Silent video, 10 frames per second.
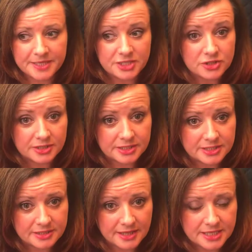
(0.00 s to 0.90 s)
Additionally
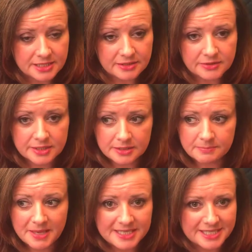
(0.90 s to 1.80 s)
to that, the
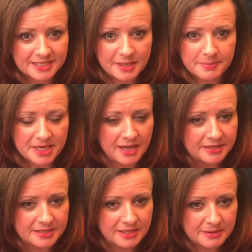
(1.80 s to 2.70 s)
metadata can be
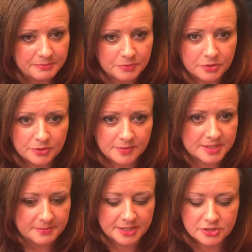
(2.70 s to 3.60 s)
any type,
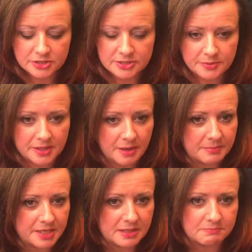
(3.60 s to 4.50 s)
as I mentioned, so it
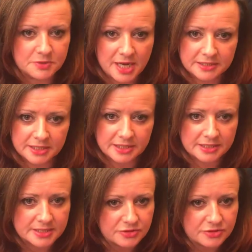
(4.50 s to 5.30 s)
can be technical,